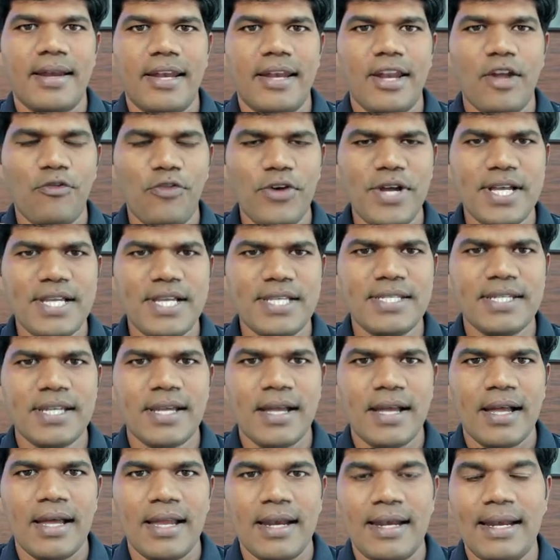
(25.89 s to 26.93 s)
Now first,
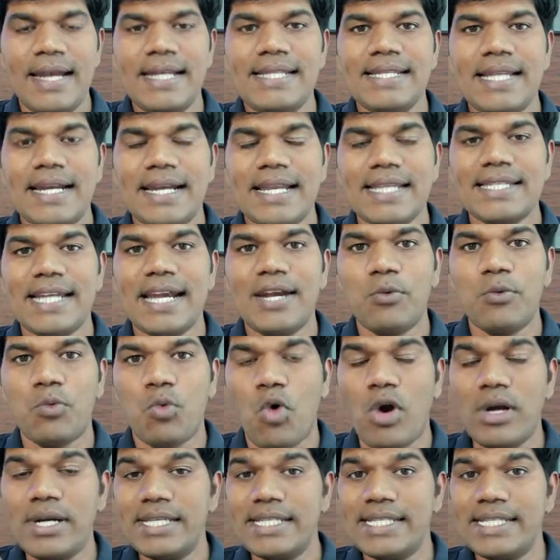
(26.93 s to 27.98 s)
let's
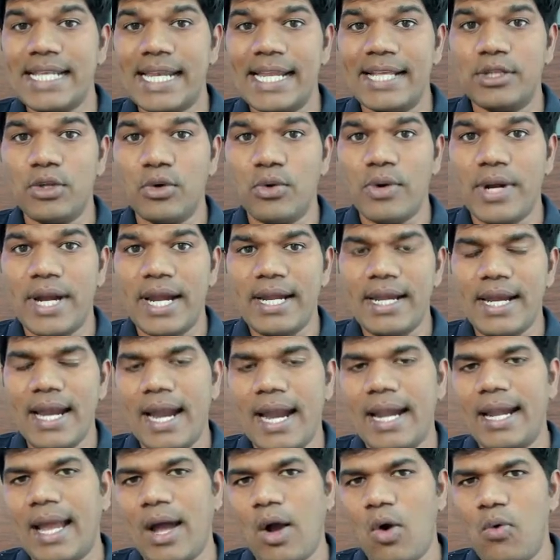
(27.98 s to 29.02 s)
understand what is click-through rate
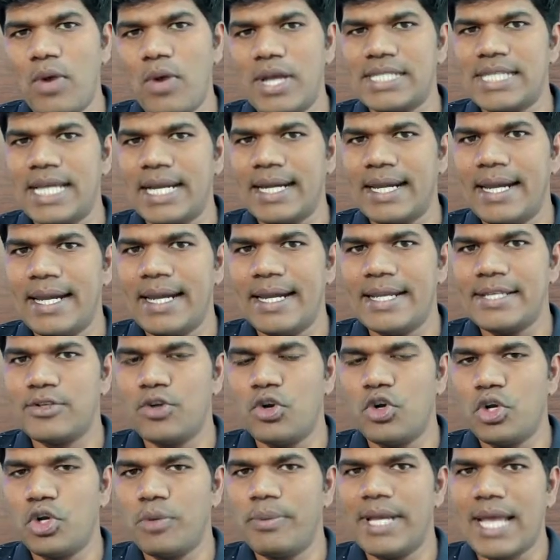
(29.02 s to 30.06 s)
and how exactly it is
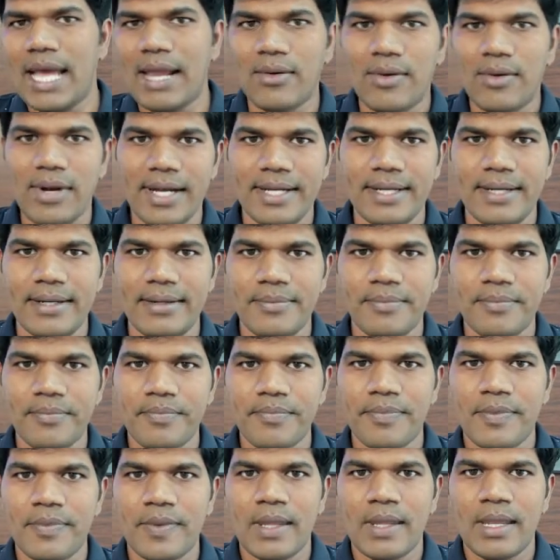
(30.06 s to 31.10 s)
going to be calculated.
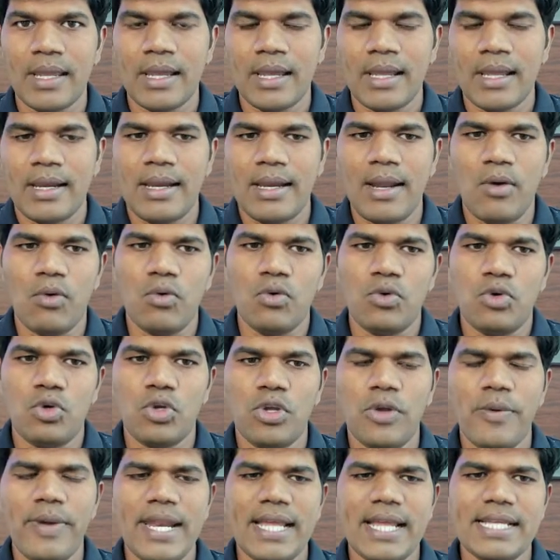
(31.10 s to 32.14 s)
Now to
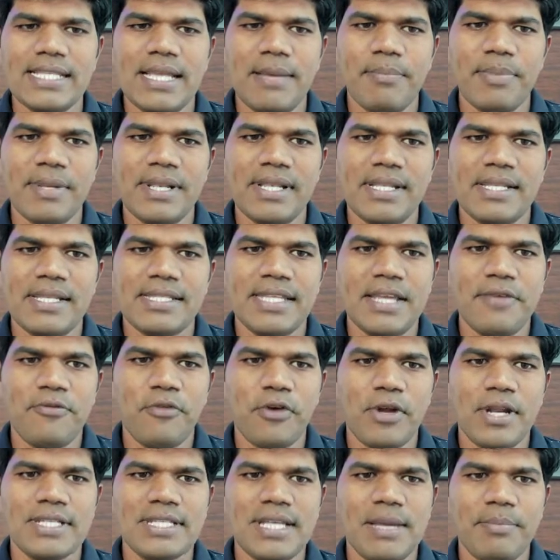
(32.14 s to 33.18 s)
give an example, say
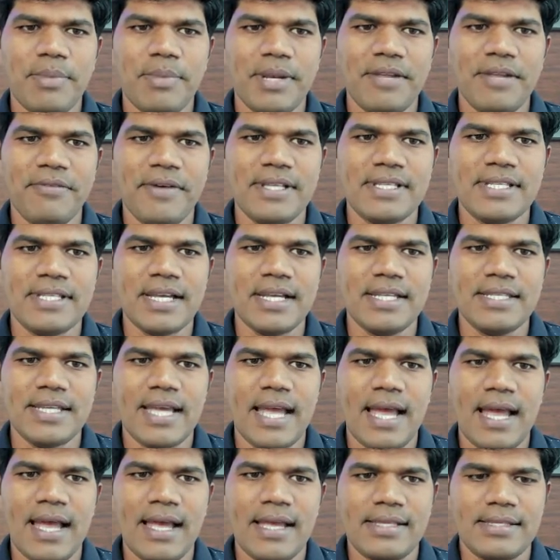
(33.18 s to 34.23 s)
for example if I search
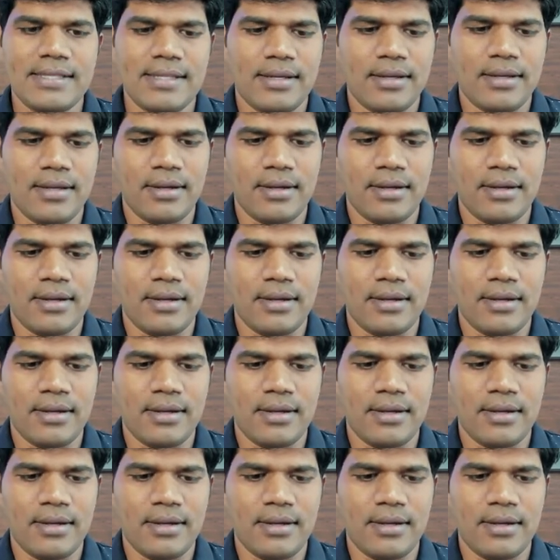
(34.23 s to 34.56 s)
as